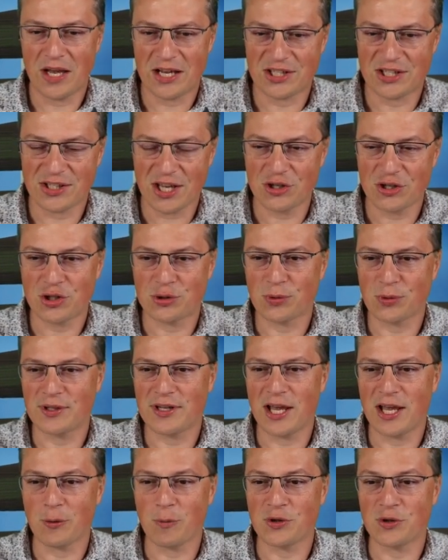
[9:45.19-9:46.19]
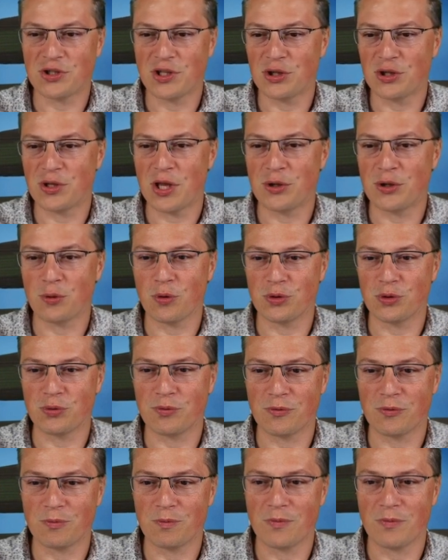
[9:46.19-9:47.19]
extensions to the language that
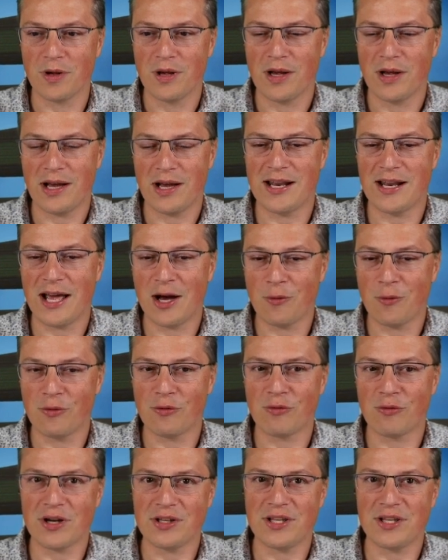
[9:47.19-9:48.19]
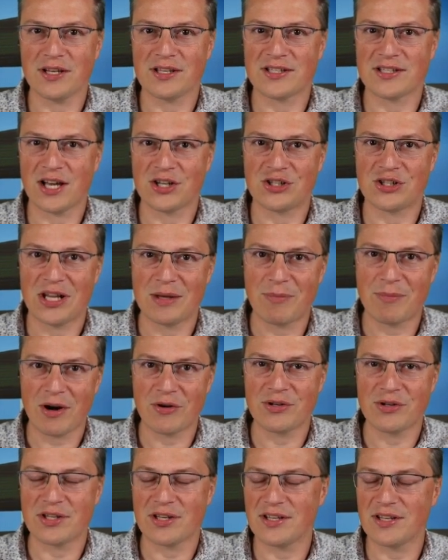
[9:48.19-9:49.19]
could allow writing such
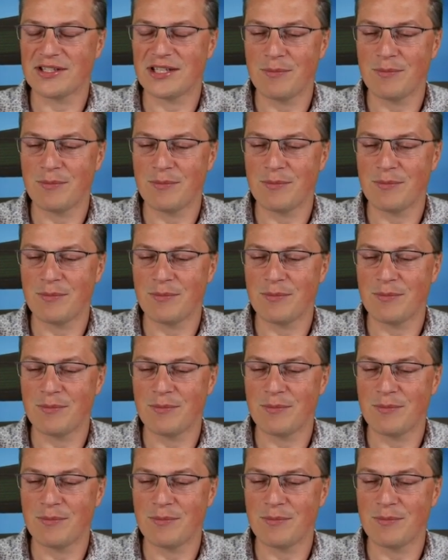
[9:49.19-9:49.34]
libraries